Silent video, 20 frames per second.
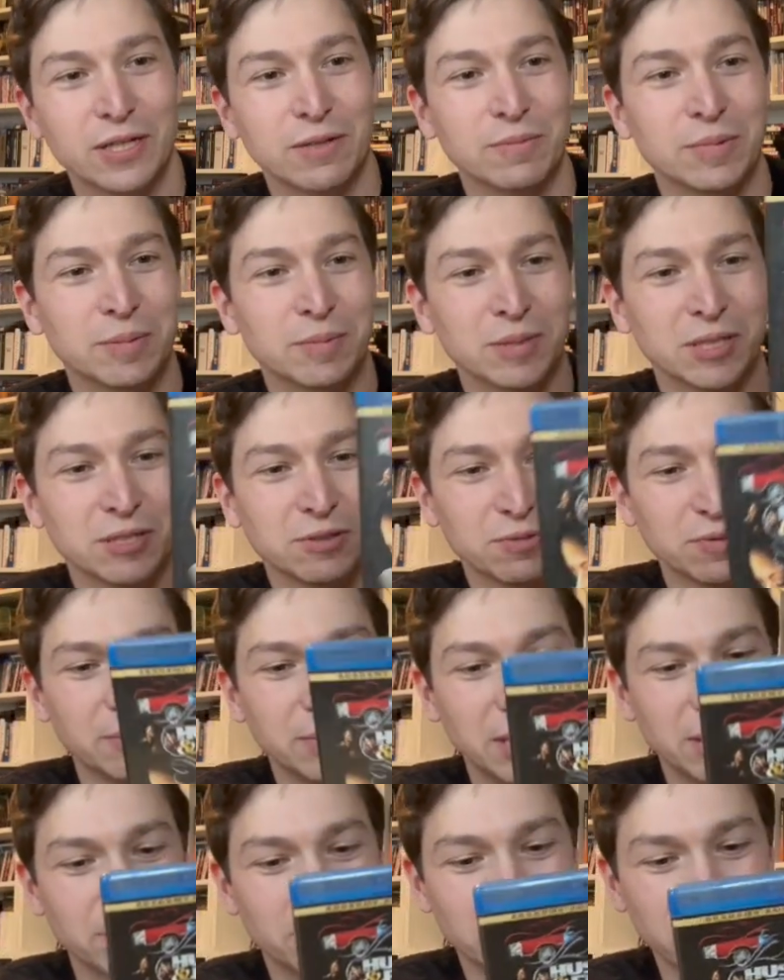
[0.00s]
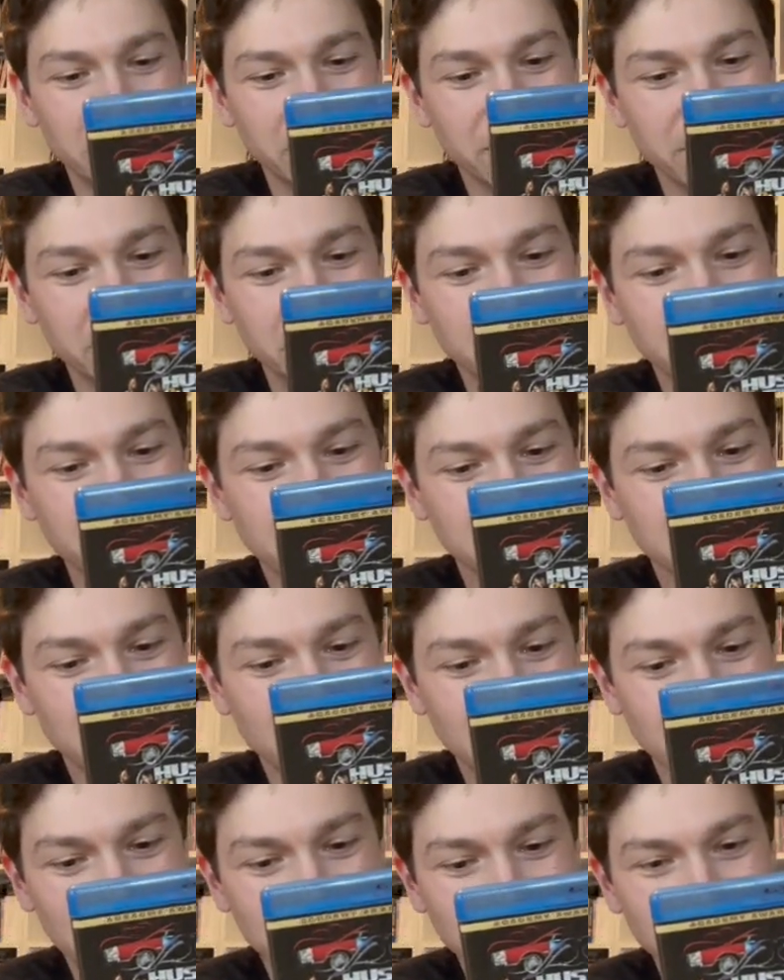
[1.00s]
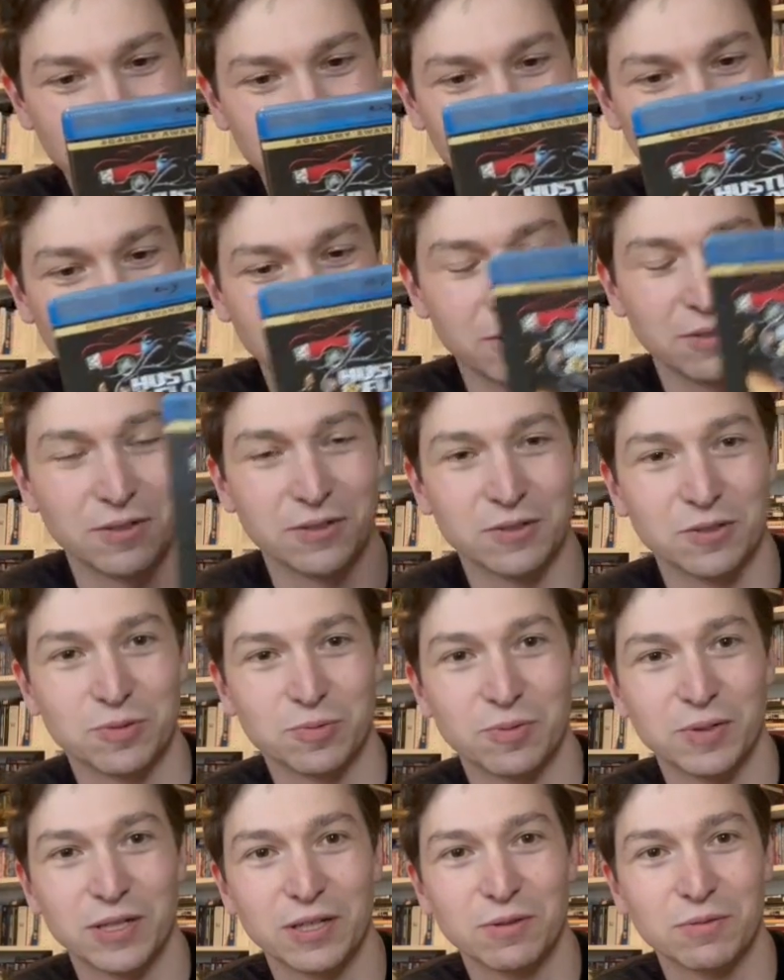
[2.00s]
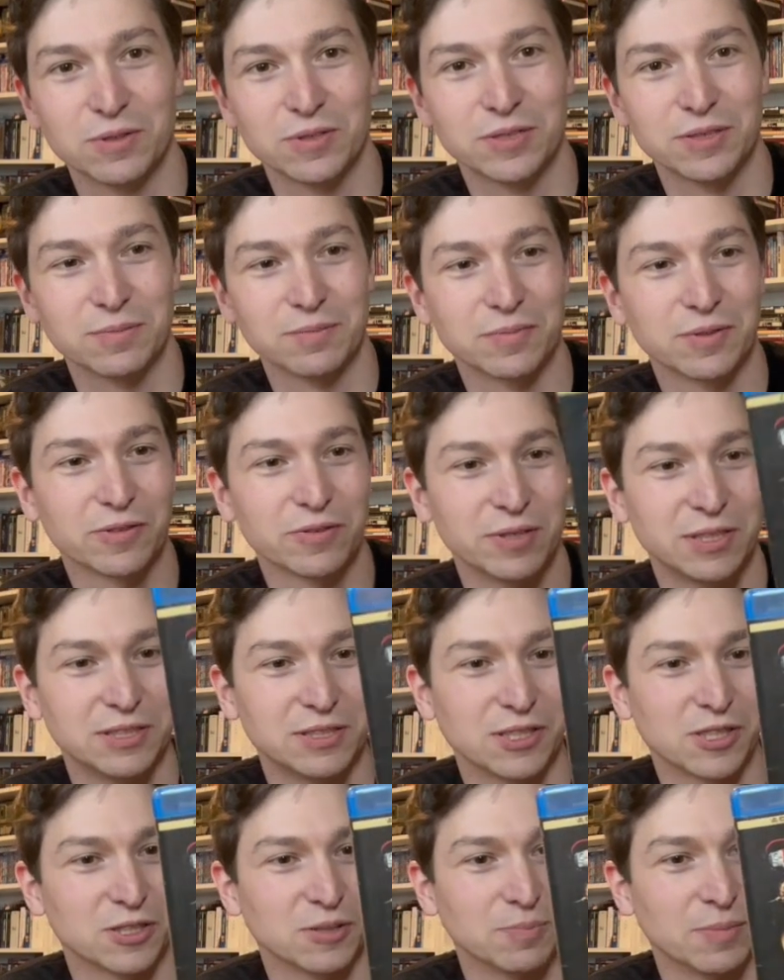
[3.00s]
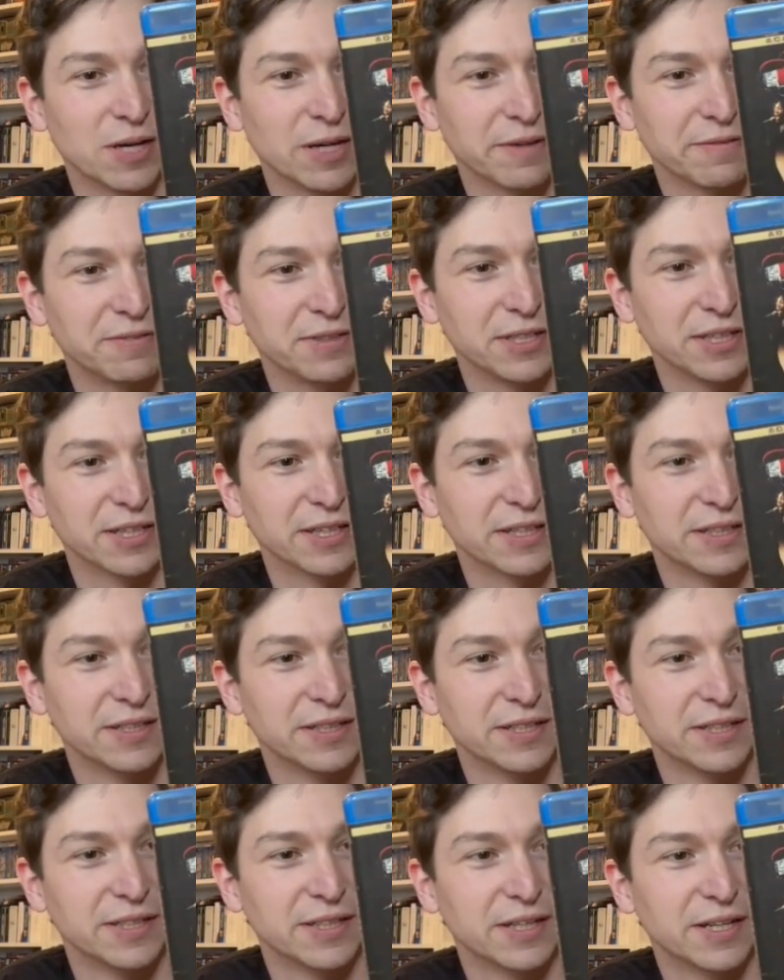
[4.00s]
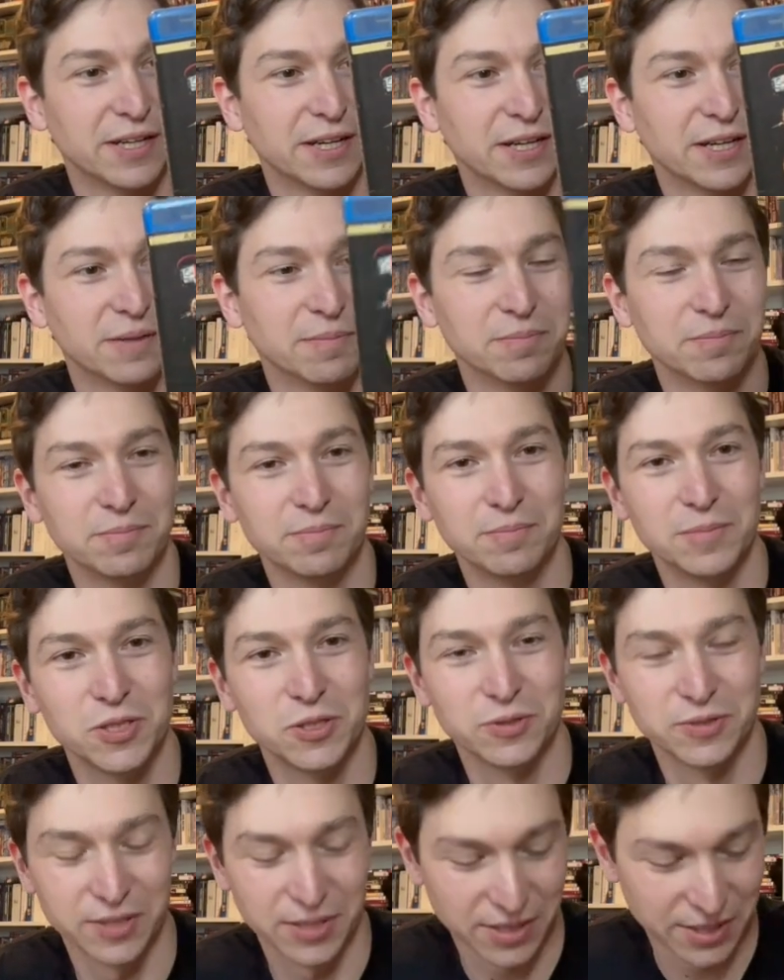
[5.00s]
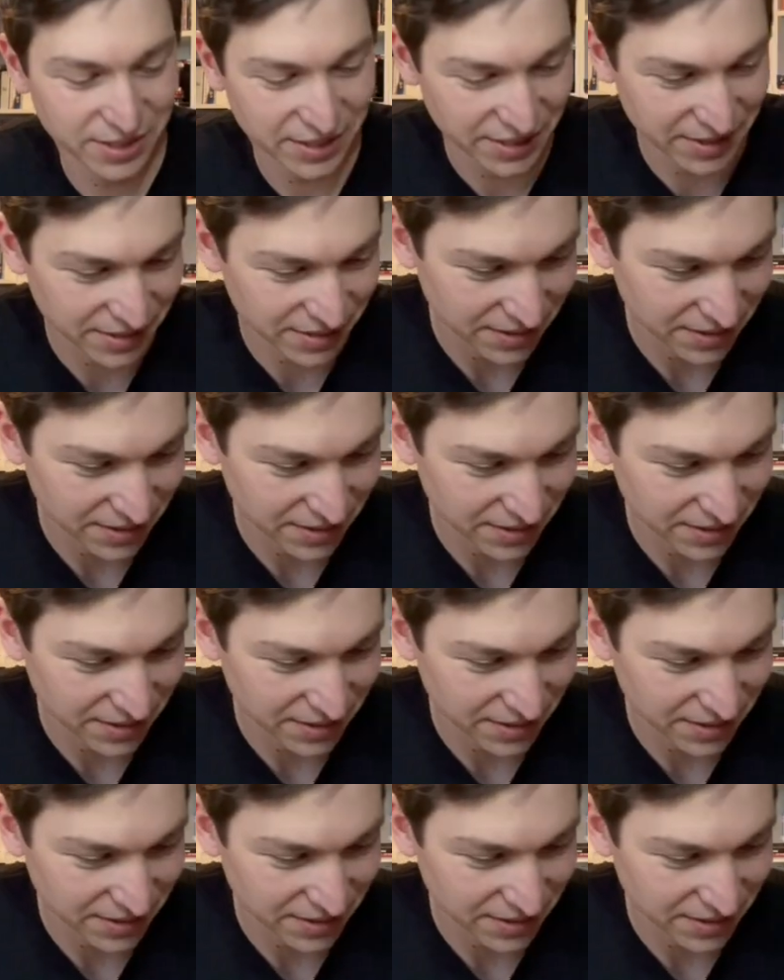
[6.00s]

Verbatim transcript: Remember this one being pretty good and the soundtrack being good as well with some Three 6 Mafia uh, music.